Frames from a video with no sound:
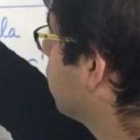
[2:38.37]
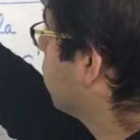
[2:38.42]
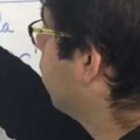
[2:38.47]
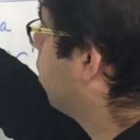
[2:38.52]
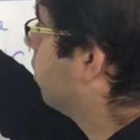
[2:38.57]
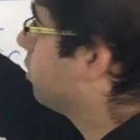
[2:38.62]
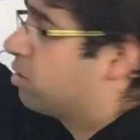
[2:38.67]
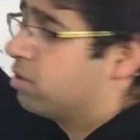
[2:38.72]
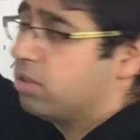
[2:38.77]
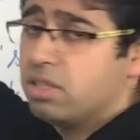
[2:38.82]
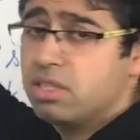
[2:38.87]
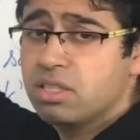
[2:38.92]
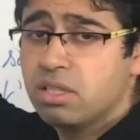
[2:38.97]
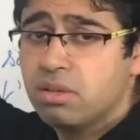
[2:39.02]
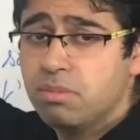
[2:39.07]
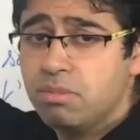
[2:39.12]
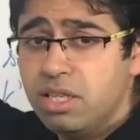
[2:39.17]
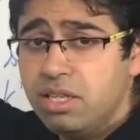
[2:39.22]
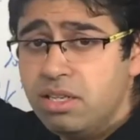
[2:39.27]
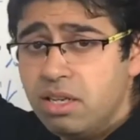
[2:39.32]
consonant
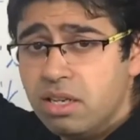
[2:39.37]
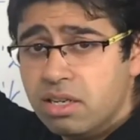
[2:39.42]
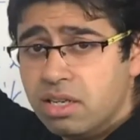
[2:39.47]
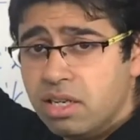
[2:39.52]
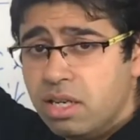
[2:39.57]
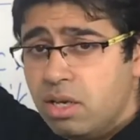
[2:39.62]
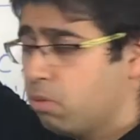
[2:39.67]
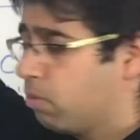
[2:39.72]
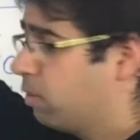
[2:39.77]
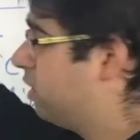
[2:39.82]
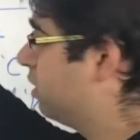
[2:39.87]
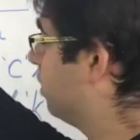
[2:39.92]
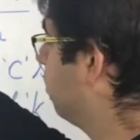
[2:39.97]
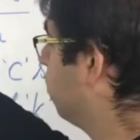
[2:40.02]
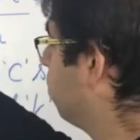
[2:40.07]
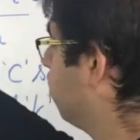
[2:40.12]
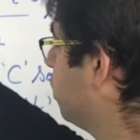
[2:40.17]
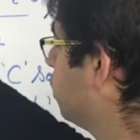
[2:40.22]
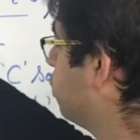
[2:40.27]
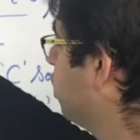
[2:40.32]
immediately,
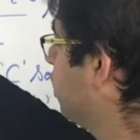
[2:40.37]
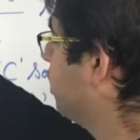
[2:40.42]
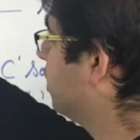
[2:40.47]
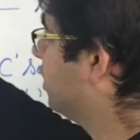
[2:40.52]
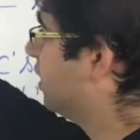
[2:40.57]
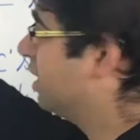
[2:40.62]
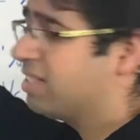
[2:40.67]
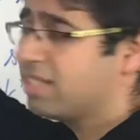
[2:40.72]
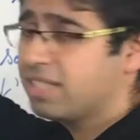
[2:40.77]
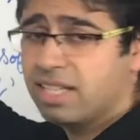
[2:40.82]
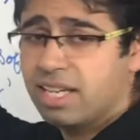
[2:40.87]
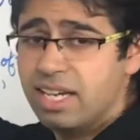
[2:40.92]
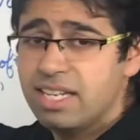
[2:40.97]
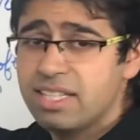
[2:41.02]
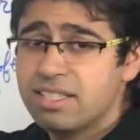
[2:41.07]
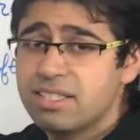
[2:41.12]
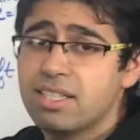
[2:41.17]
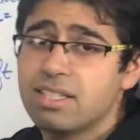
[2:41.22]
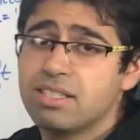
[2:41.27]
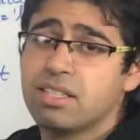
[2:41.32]
which in this
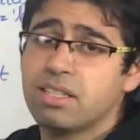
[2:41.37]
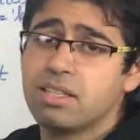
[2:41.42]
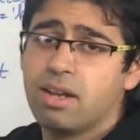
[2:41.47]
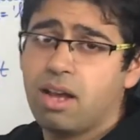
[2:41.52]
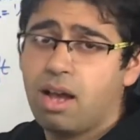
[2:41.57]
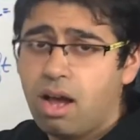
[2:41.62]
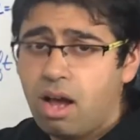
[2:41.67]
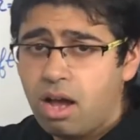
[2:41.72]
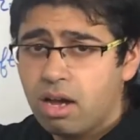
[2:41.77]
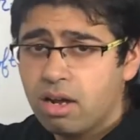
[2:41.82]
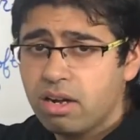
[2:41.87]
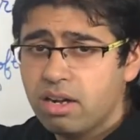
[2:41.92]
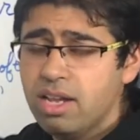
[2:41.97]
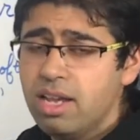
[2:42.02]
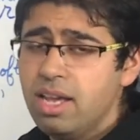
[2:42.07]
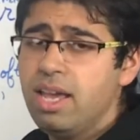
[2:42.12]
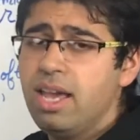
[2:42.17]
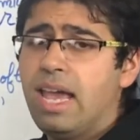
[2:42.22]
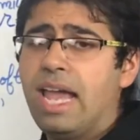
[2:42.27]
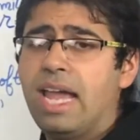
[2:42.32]
case is an R,
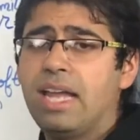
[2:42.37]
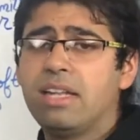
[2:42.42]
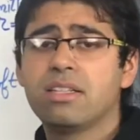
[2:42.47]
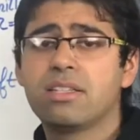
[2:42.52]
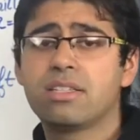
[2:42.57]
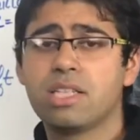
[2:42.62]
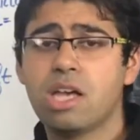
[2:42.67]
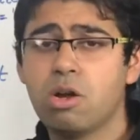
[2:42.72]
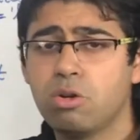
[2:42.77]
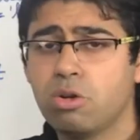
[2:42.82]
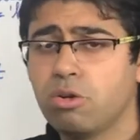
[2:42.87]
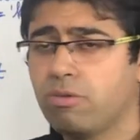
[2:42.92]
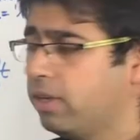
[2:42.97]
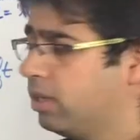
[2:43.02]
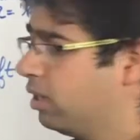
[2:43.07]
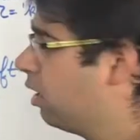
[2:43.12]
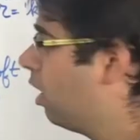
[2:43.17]
and the sound of an